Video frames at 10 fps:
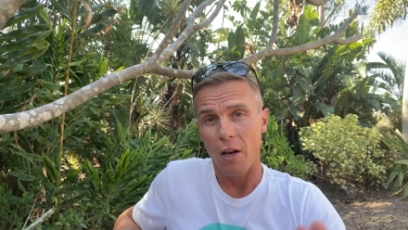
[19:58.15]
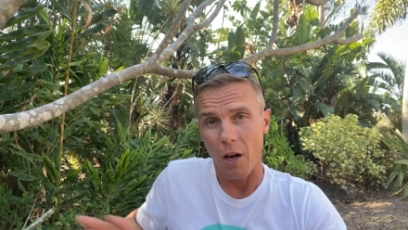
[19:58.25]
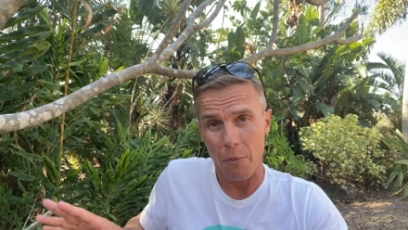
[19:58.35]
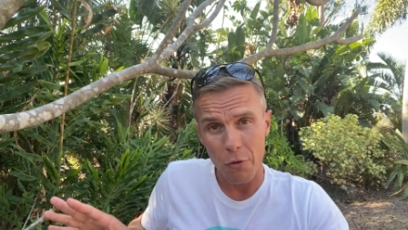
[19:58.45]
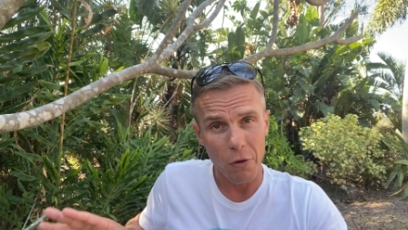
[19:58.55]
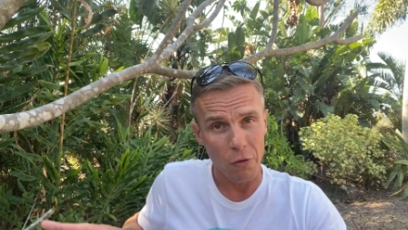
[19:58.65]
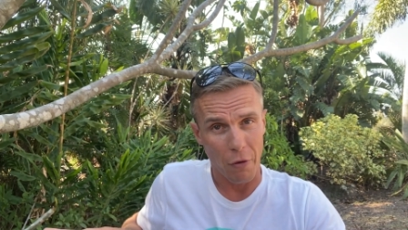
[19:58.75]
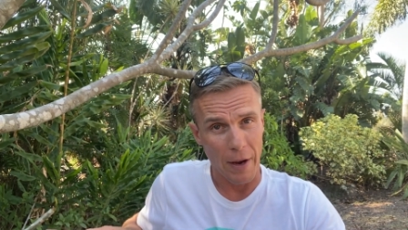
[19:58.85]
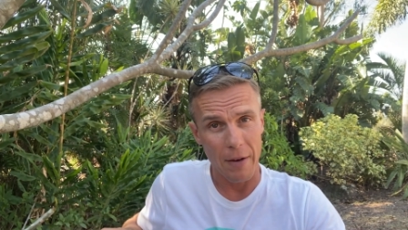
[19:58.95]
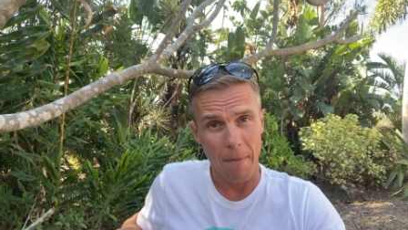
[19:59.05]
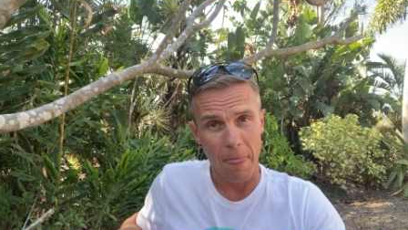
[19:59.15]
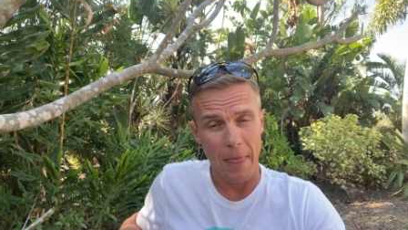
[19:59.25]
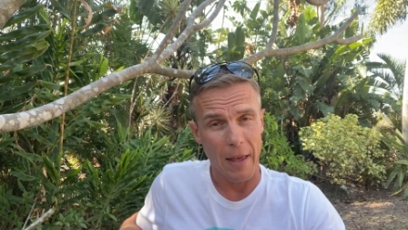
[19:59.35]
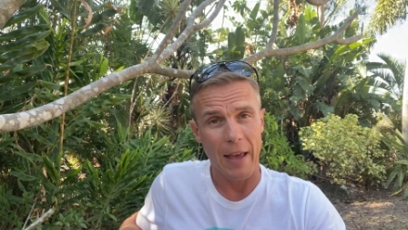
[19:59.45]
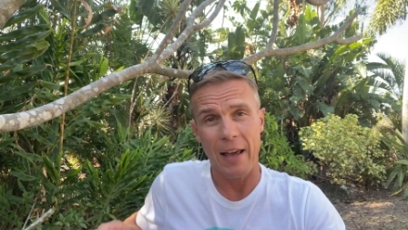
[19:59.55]
I'm sure it's great
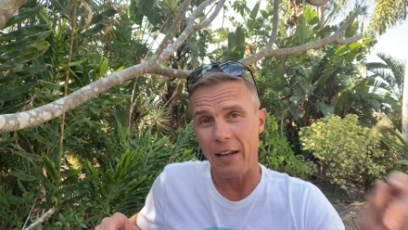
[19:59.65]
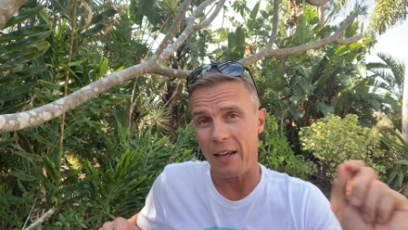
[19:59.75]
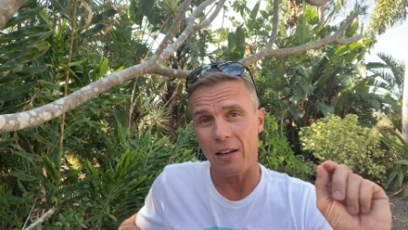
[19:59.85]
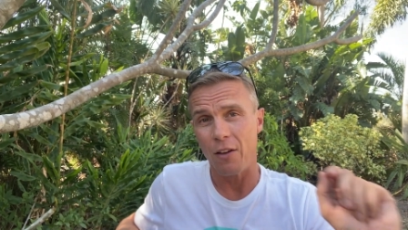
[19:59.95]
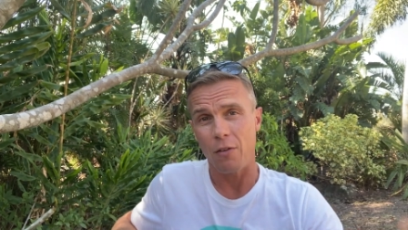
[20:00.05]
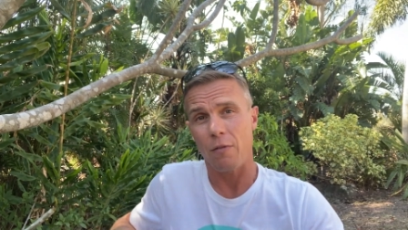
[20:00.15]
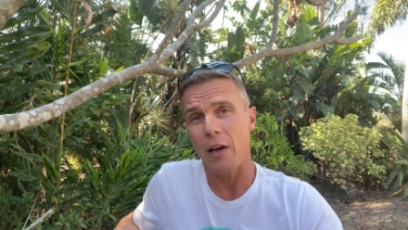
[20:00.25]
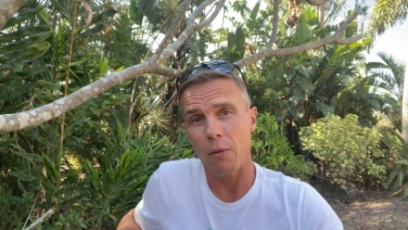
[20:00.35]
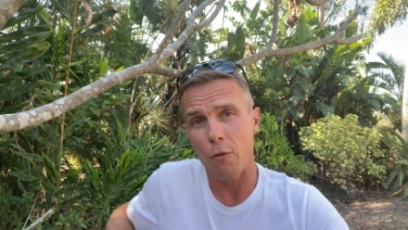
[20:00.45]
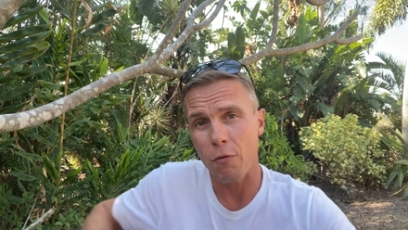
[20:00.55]
and it is available